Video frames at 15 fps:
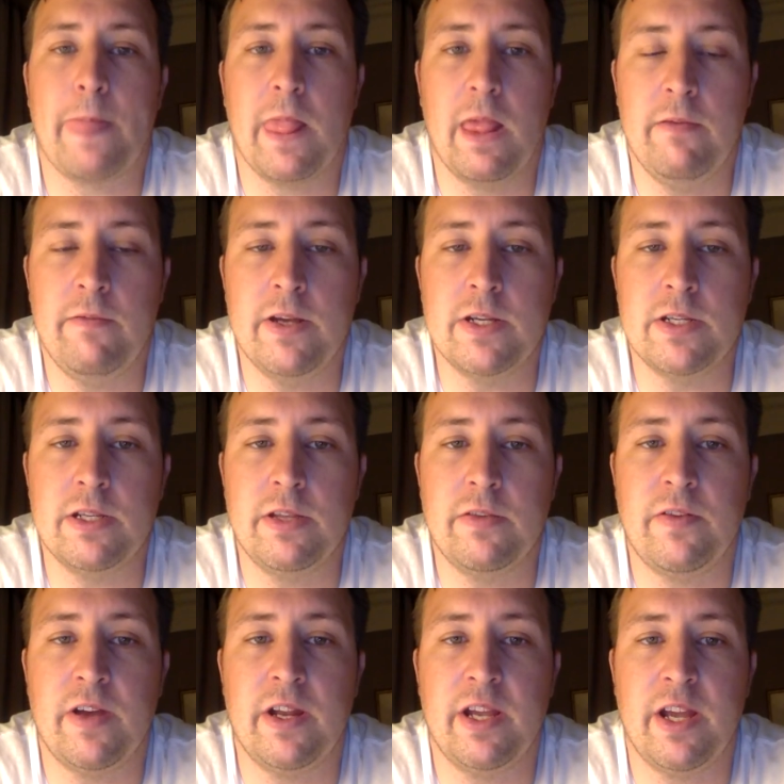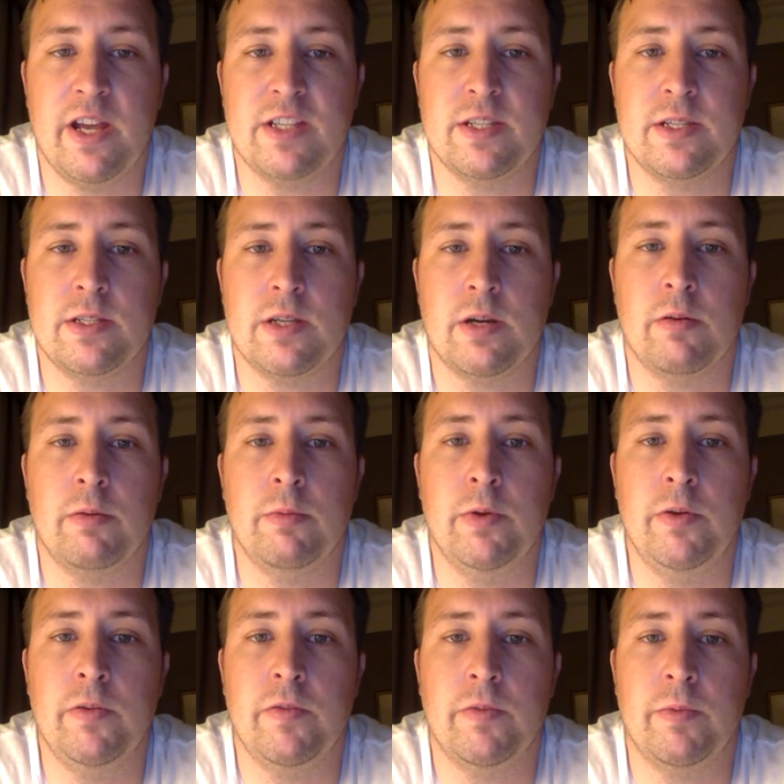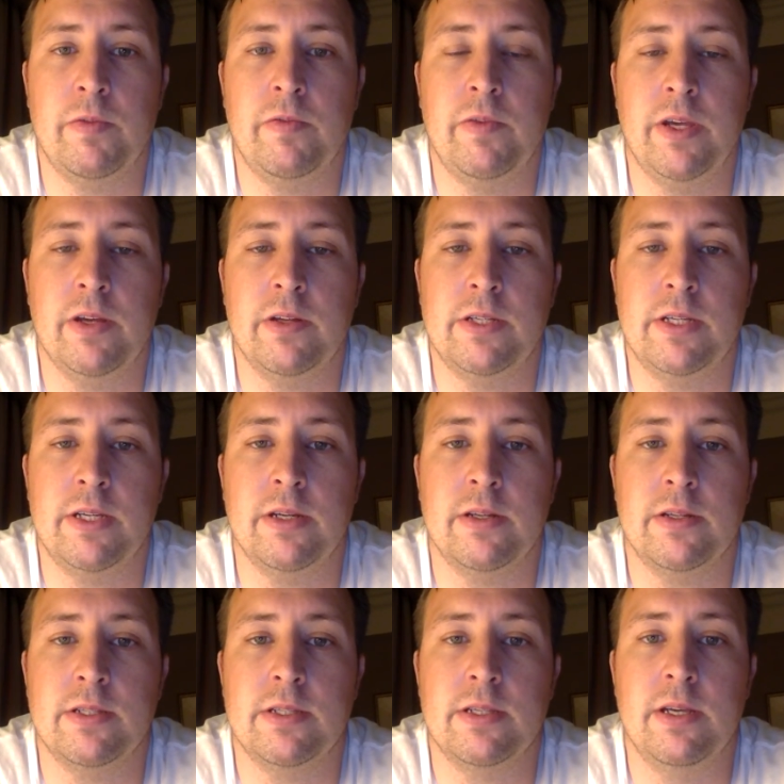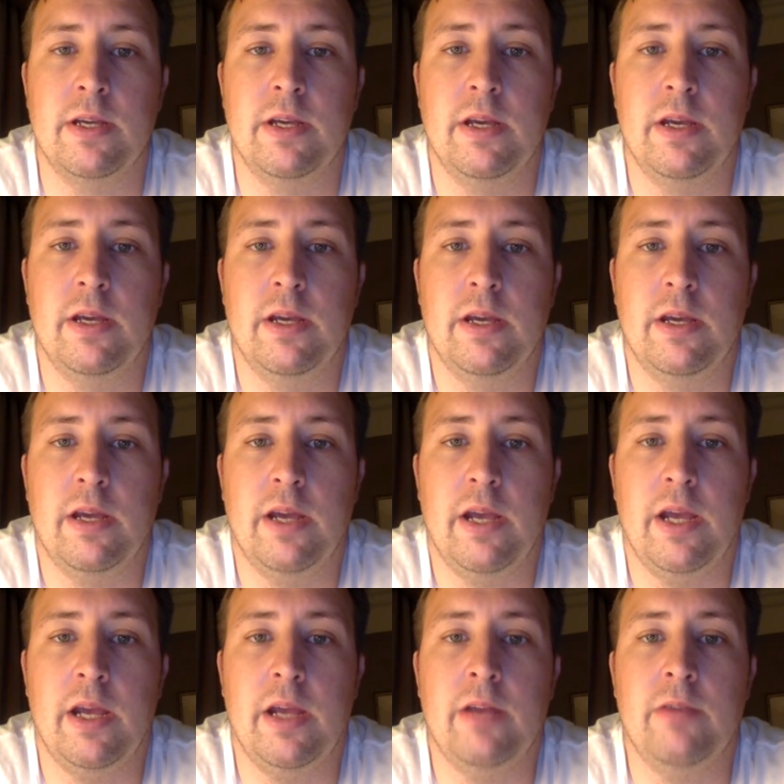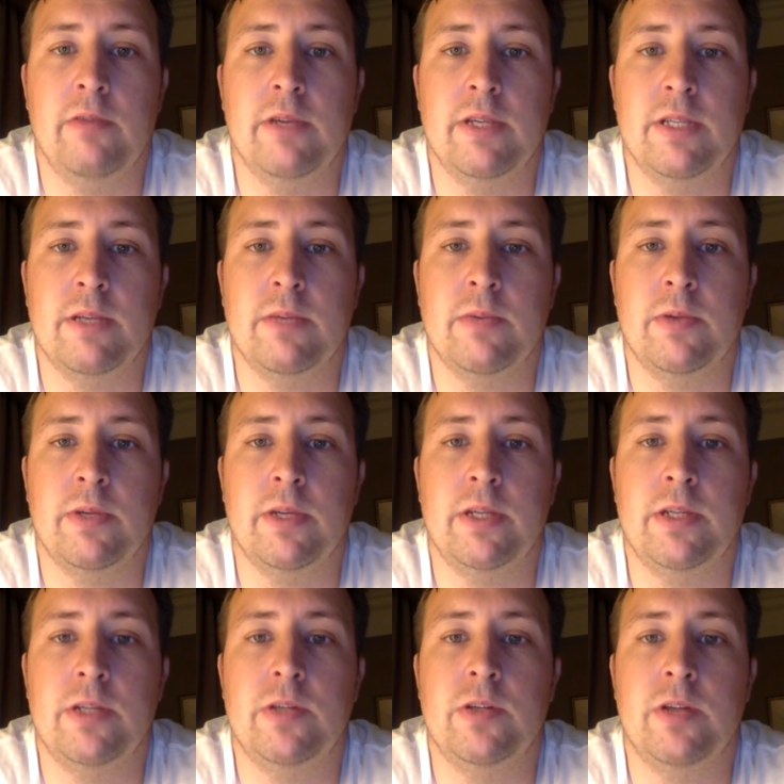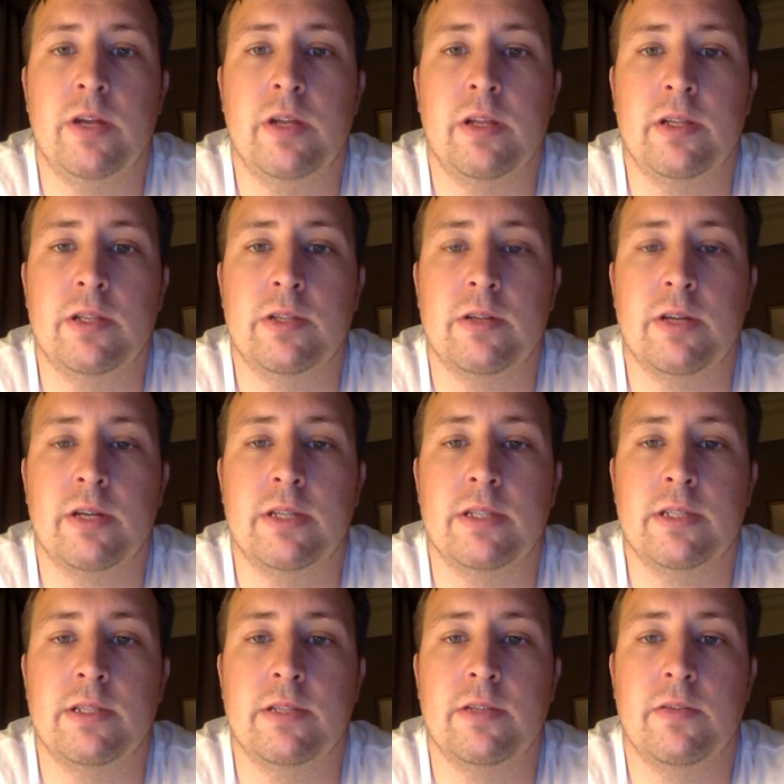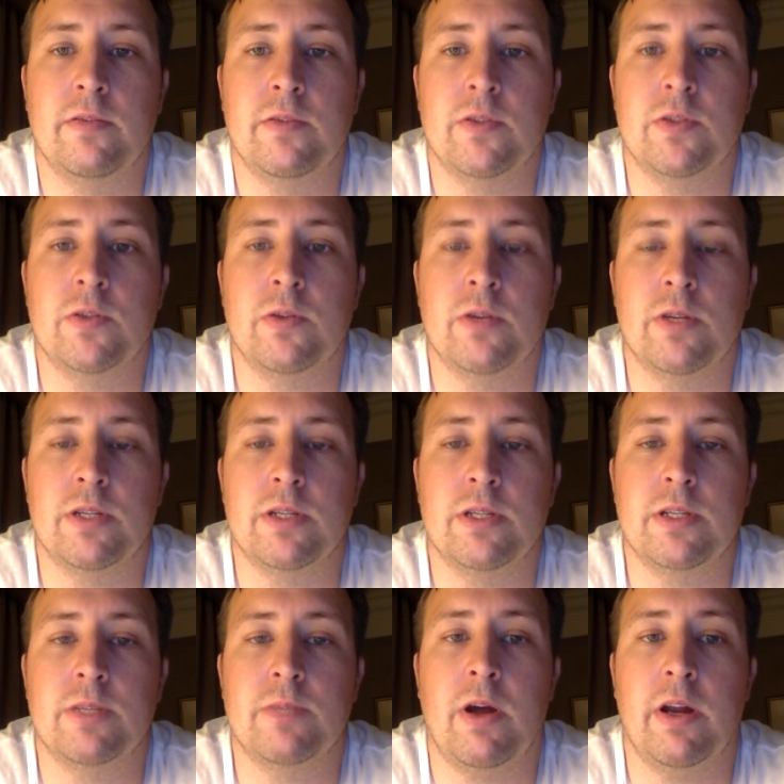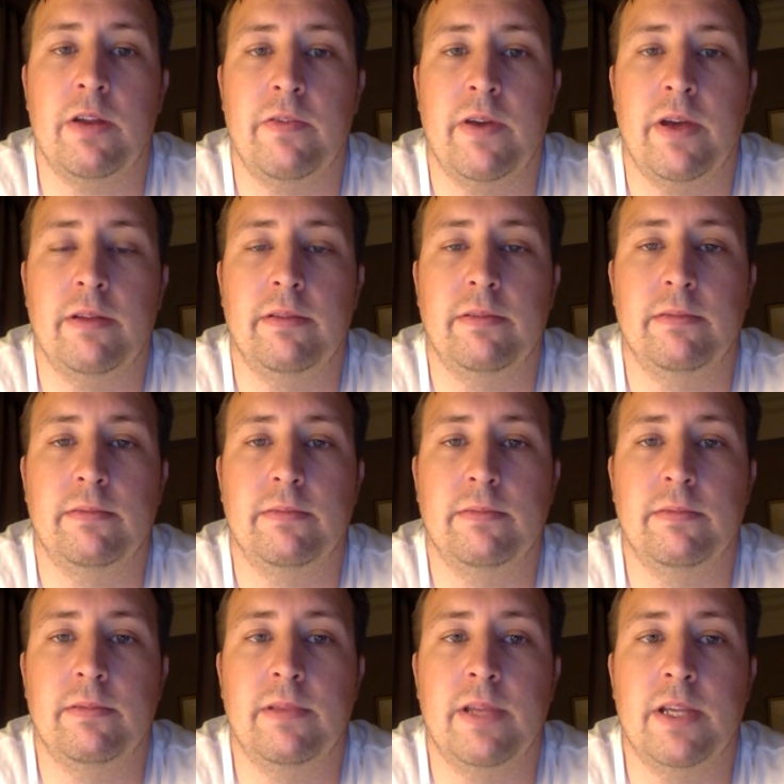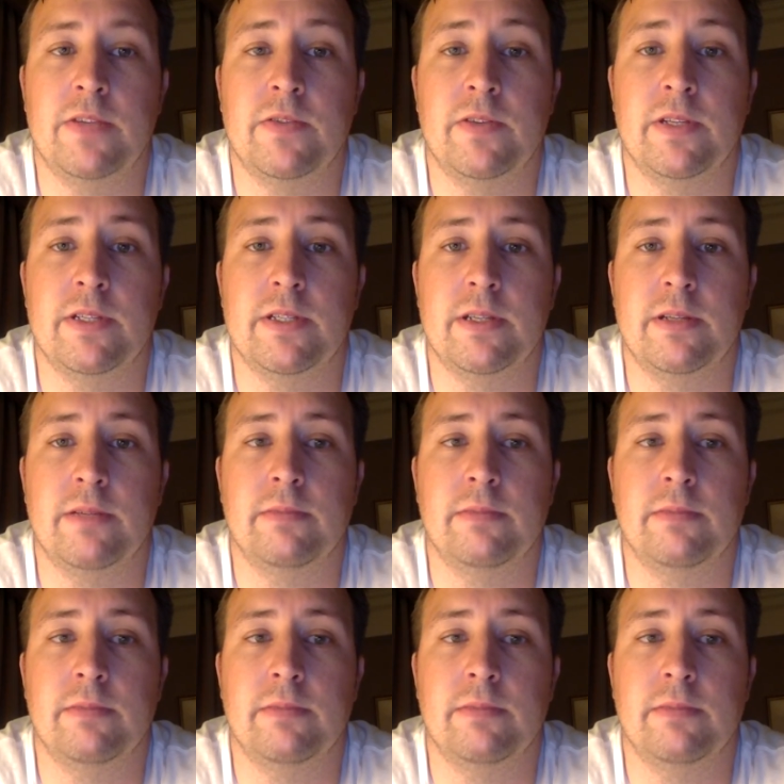Eventually, the fatty acids are removed from the VLDLs and reassembled into triglycerides for storage as body fat. Thanks for listening.